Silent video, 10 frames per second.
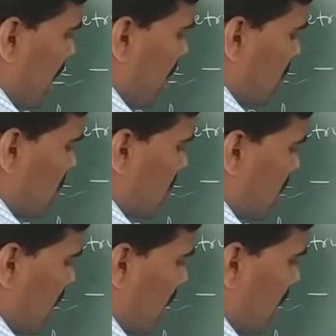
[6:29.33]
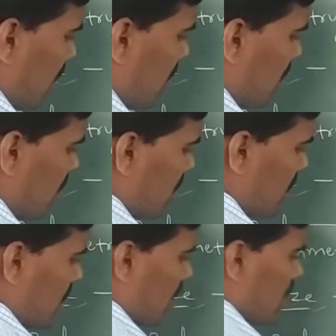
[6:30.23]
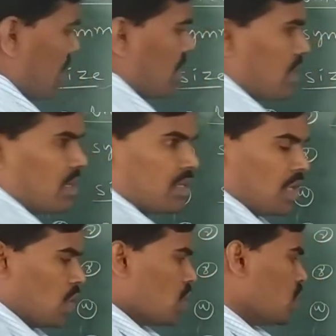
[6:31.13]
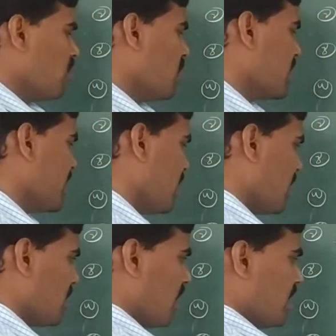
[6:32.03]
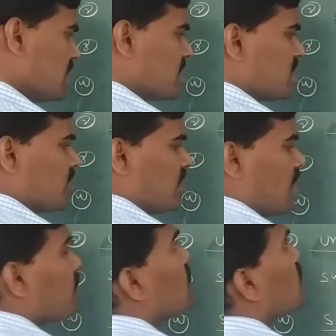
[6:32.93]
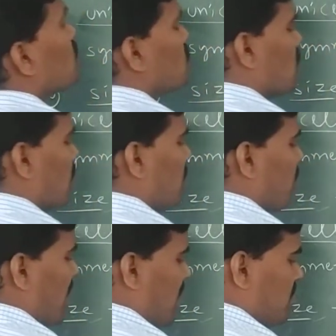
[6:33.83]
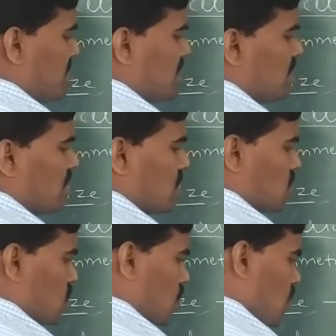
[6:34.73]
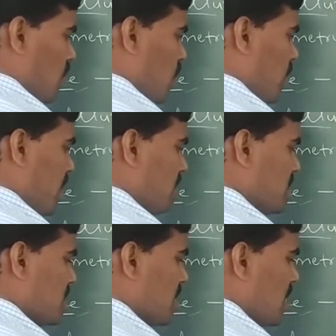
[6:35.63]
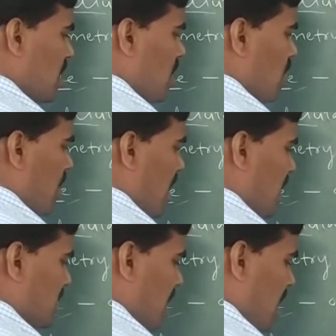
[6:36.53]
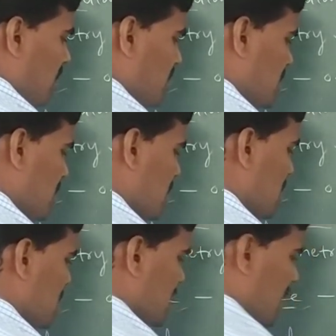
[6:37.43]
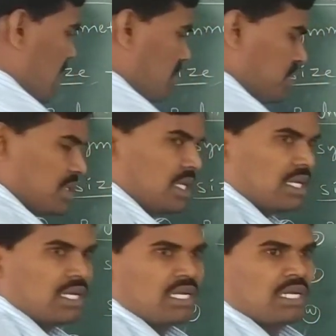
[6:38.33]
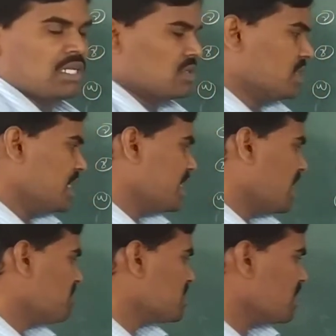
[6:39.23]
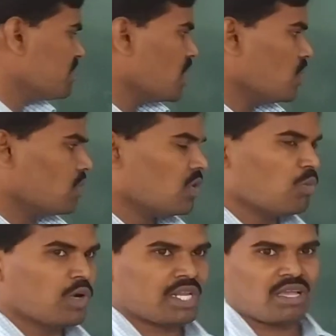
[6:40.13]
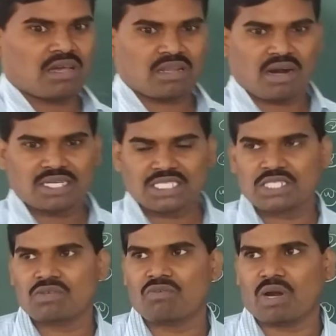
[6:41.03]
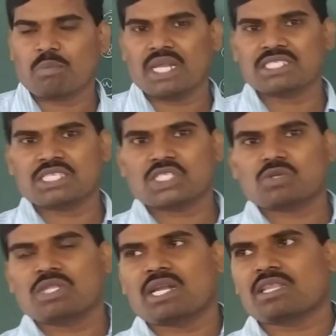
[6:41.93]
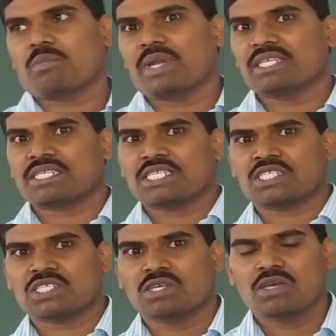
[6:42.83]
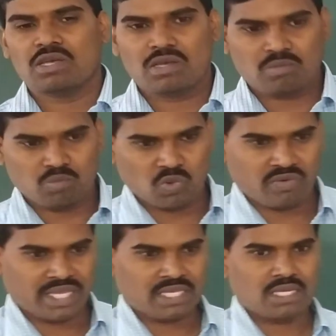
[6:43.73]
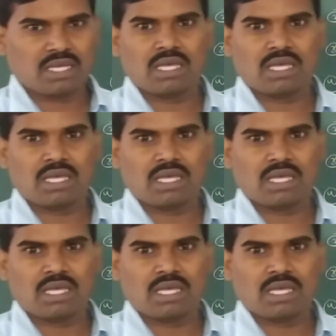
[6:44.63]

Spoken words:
and cilia. The locomotory organs in the protozoan phylums, pseudopodiums, flagellums, ciliums. So three types of the locomotory organs, one places to the another places, moving,